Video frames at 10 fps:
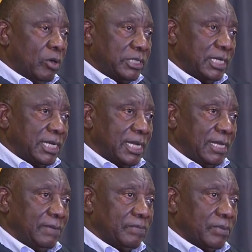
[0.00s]
more
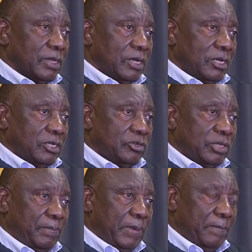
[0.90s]
importantly,
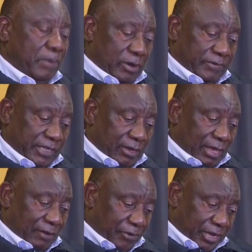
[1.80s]
to the
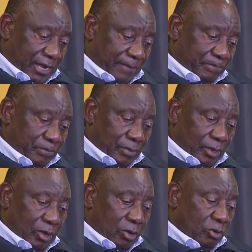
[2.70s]
people of South
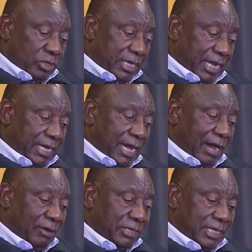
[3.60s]
Africa
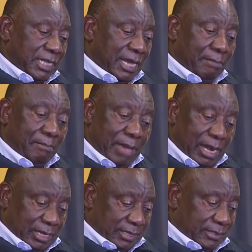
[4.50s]
who turned out
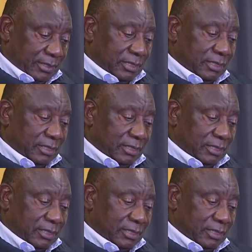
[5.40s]
in their